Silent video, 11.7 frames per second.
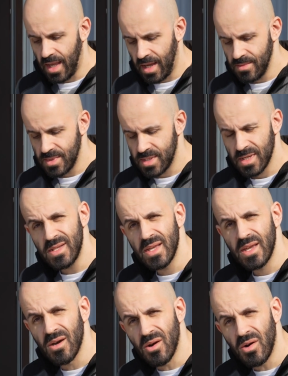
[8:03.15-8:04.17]
I'm
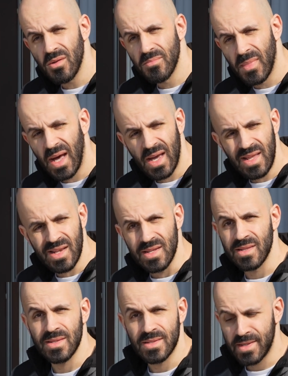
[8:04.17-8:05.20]
sitting on my
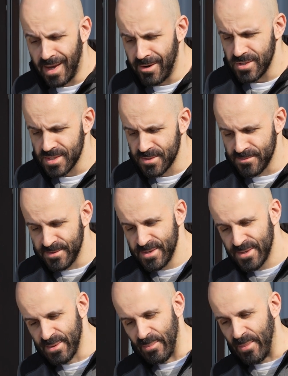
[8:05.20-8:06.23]
little terrace
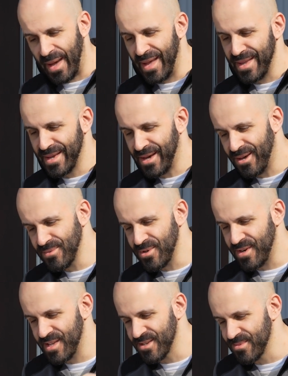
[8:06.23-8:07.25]
with my
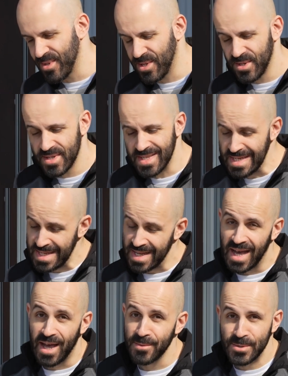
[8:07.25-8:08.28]
carburetor because
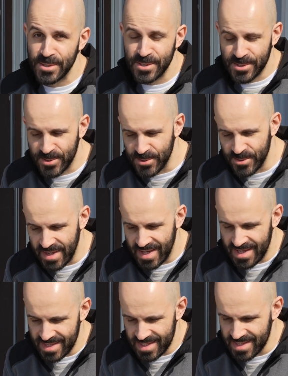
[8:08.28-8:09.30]
I'm going to
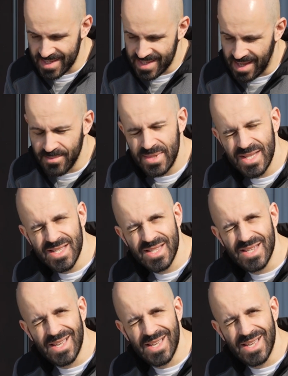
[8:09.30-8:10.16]
disassemble it,